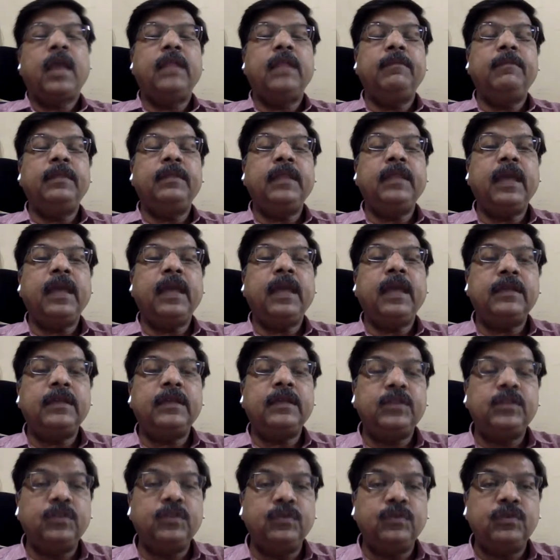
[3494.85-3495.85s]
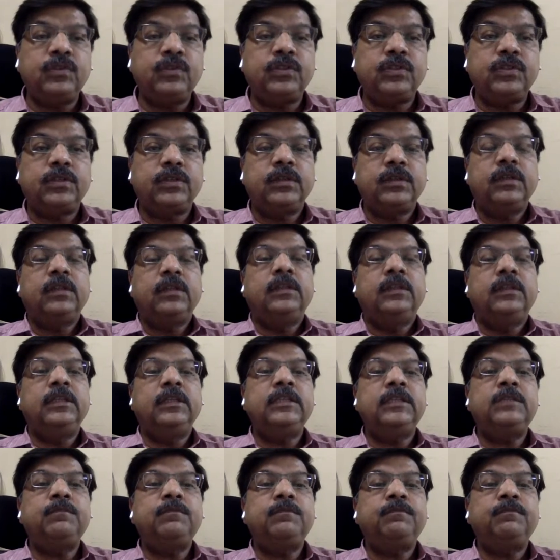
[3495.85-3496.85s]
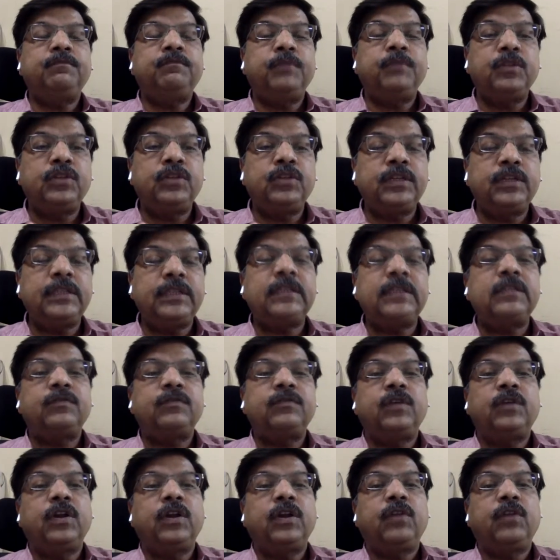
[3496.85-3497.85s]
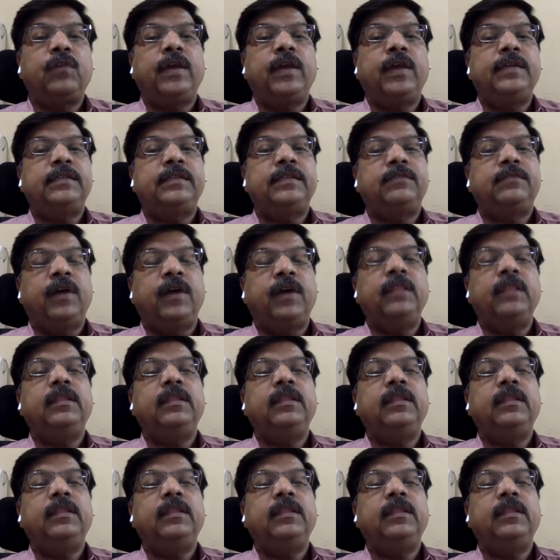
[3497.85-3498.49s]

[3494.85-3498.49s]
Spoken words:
Hahnemann has used this prejudice word twice,